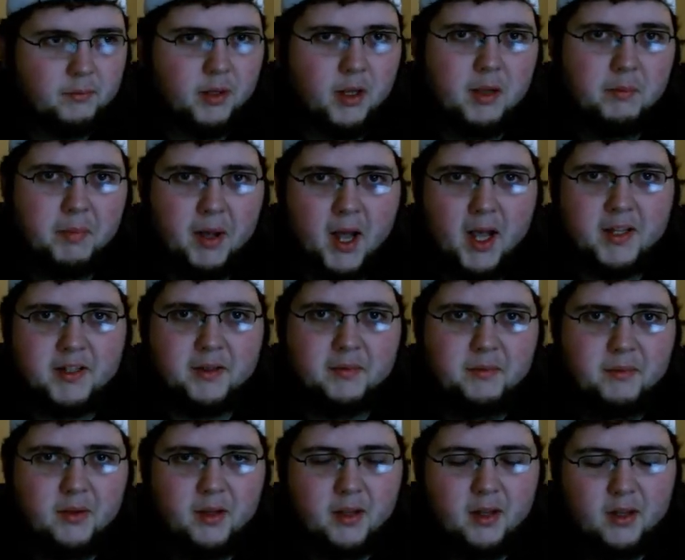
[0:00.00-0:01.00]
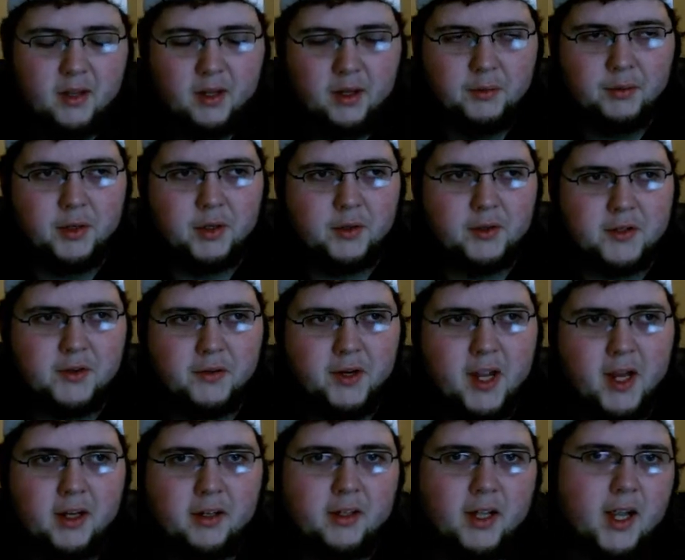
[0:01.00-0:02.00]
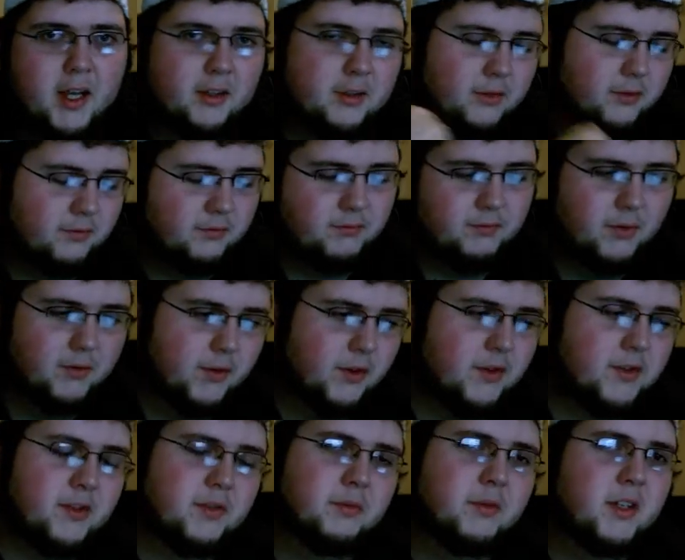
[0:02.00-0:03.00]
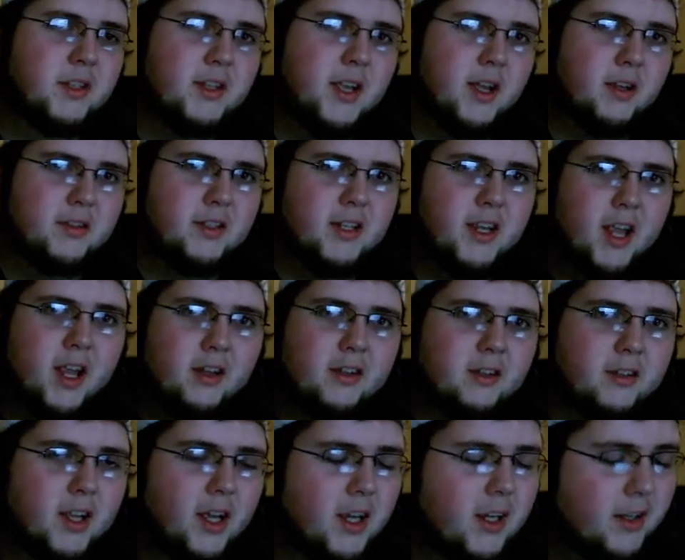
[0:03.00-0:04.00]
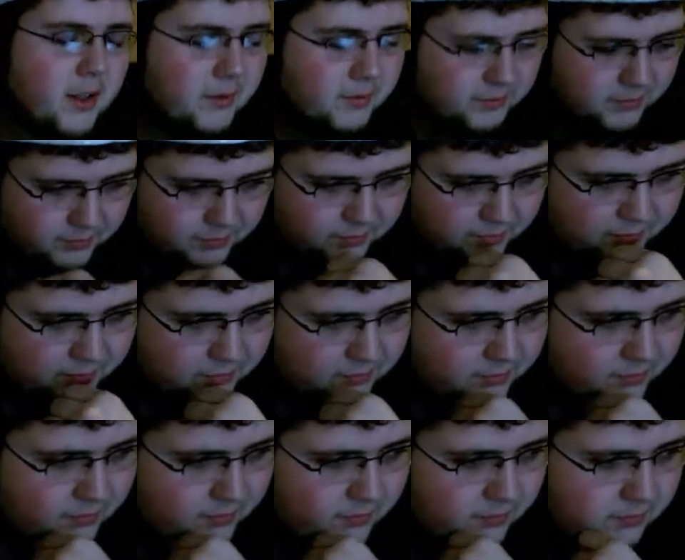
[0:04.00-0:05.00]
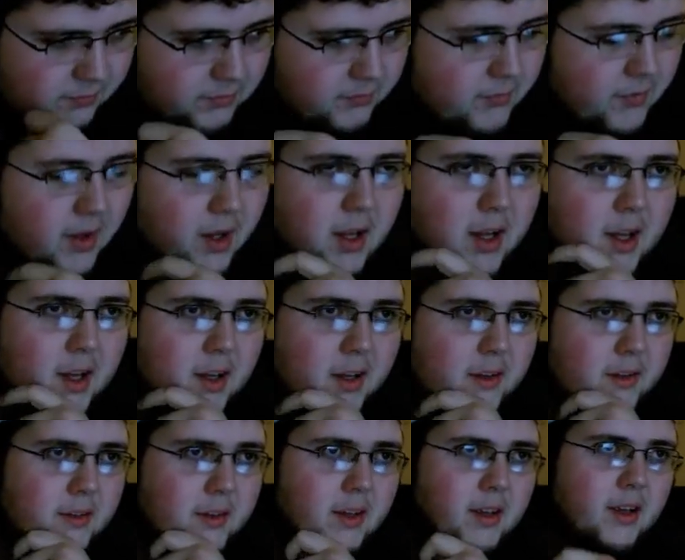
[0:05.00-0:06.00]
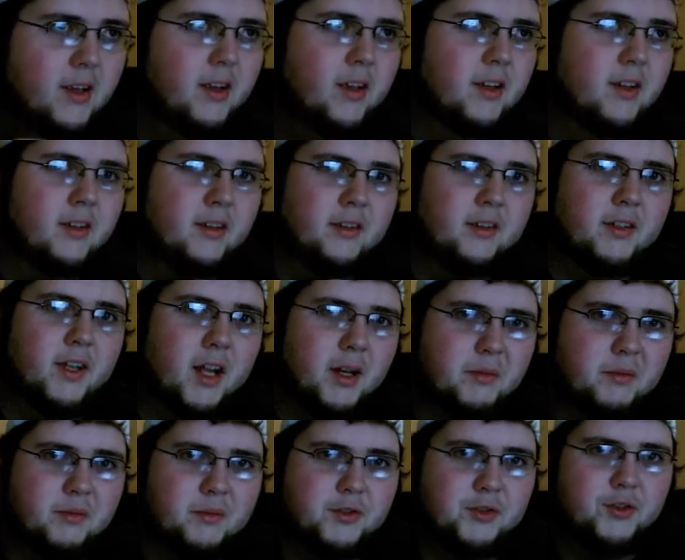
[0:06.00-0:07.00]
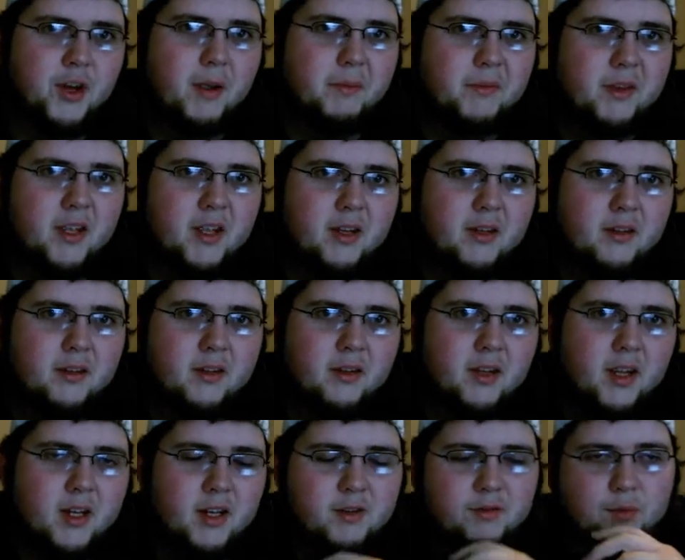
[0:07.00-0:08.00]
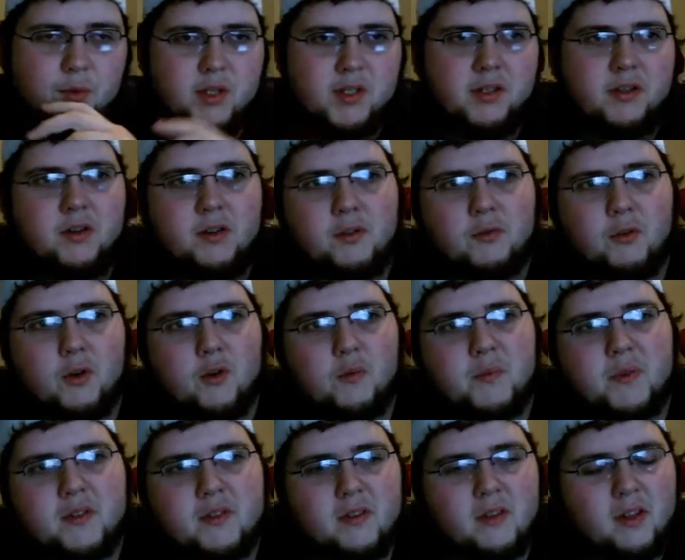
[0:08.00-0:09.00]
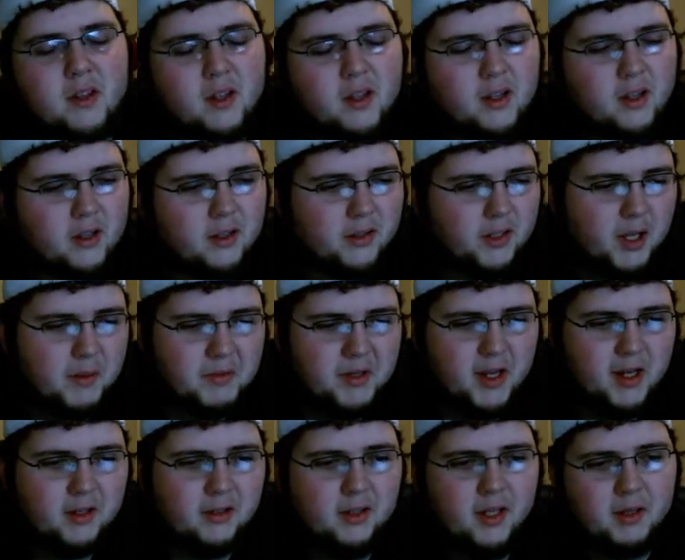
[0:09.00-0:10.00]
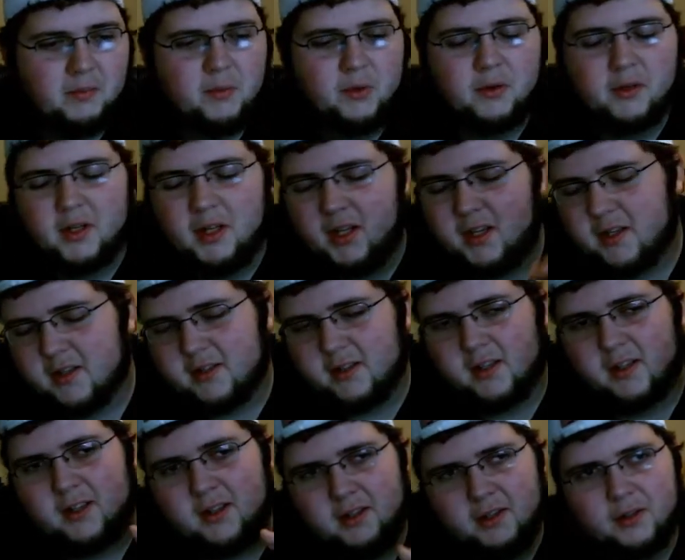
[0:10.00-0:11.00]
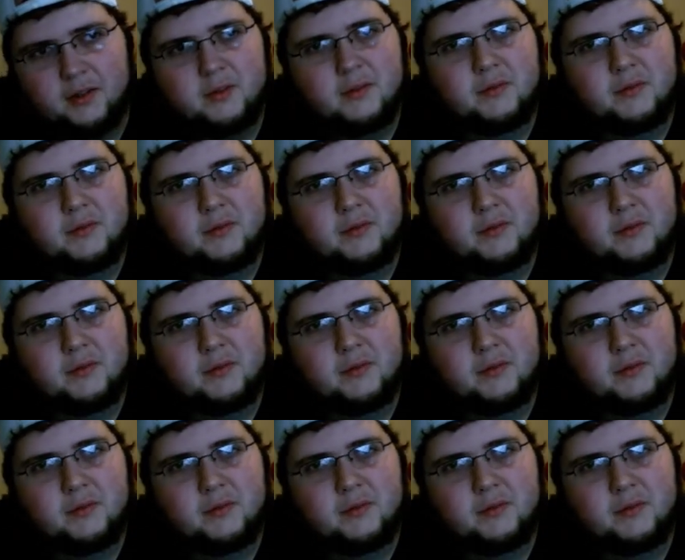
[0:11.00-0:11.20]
playing possum. And when he goes over to Angle reverses him right down to the ankle lock. And got him strapped in, and he wasn't near the ropes. Got him in the ankle lock. Booker T is like,